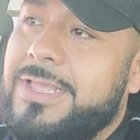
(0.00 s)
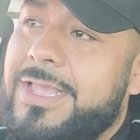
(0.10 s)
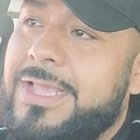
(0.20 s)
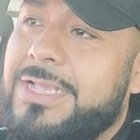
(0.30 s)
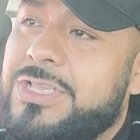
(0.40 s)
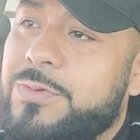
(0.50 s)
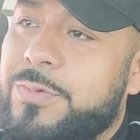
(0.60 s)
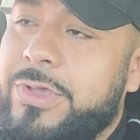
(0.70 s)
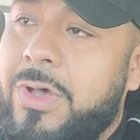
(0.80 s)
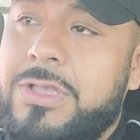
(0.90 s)
is
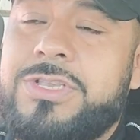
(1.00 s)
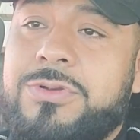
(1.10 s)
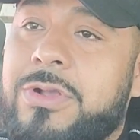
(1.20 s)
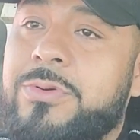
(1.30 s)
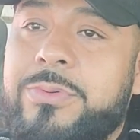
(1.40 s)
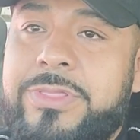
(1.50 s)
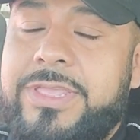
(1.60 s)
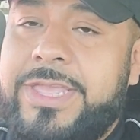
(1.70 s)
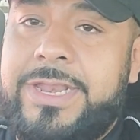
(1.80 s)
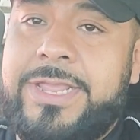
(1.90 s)
we all struggle with
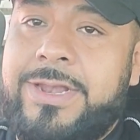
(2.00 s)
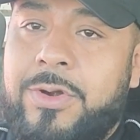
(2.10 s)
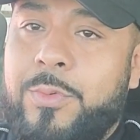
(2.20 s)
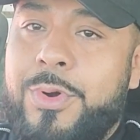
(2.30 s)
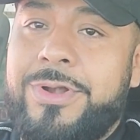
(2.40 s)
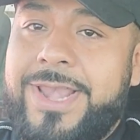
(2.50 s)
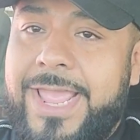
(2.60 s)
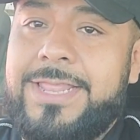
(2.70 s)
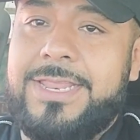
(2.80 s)
getting in our word daily.